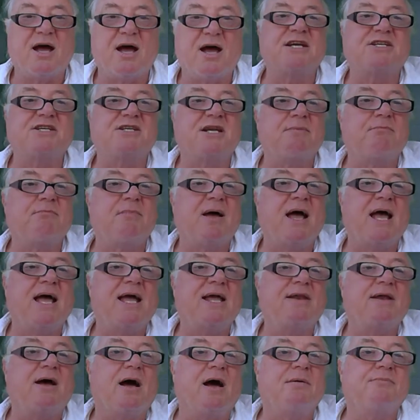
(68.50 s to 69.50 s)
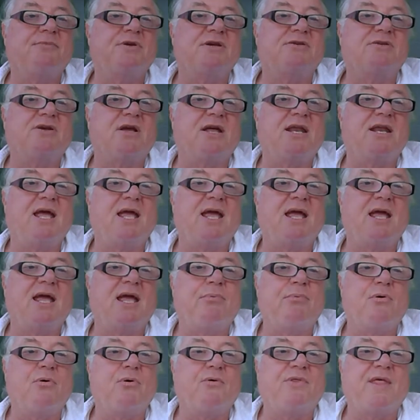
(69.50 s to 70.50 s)
actually made, I'm just going to
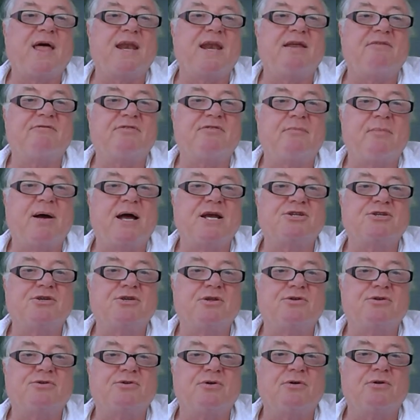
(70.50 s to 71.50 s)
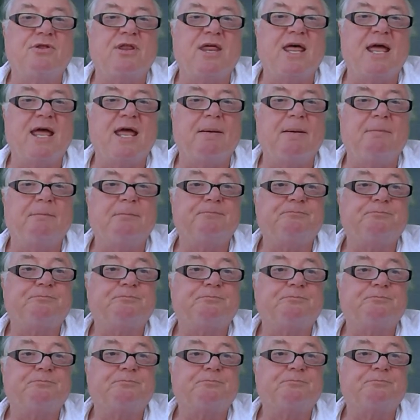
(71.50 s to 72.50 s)
import that information through there.
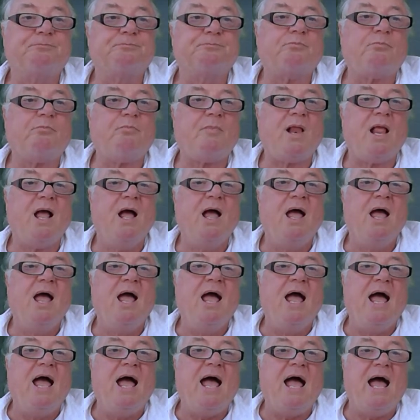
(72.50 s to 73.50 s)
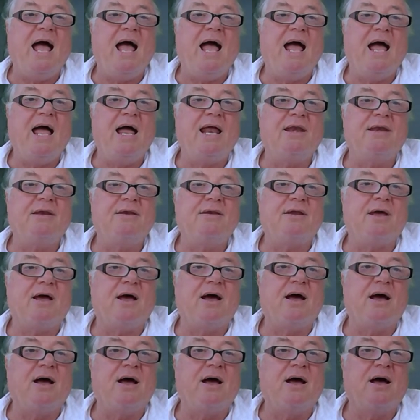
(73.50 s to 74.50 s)
And
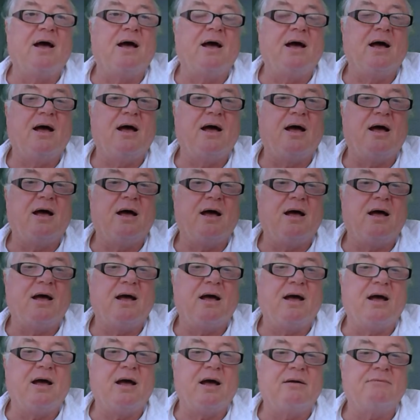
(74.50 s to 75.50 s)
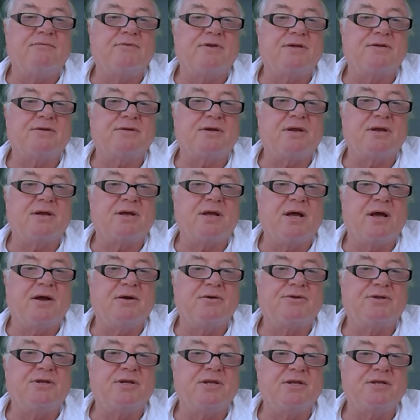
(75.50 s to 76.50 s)
uh, I'm just going to go
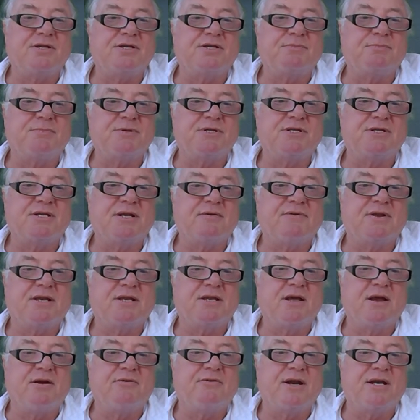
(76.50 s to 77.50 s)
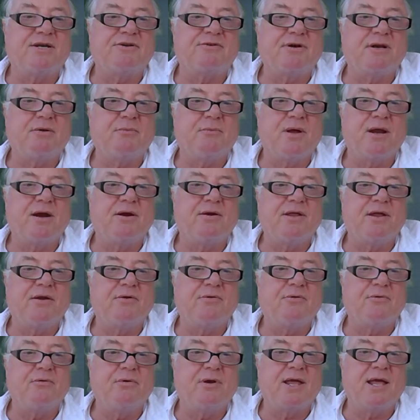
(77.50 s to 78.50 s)
to the specific directory where they're
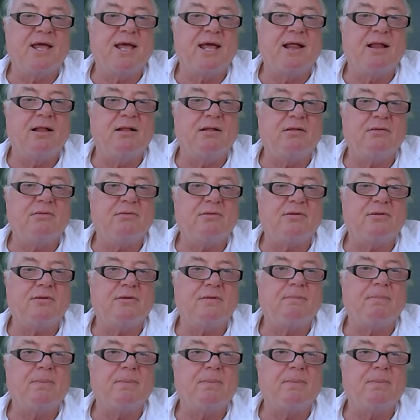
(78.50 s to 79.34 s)
all held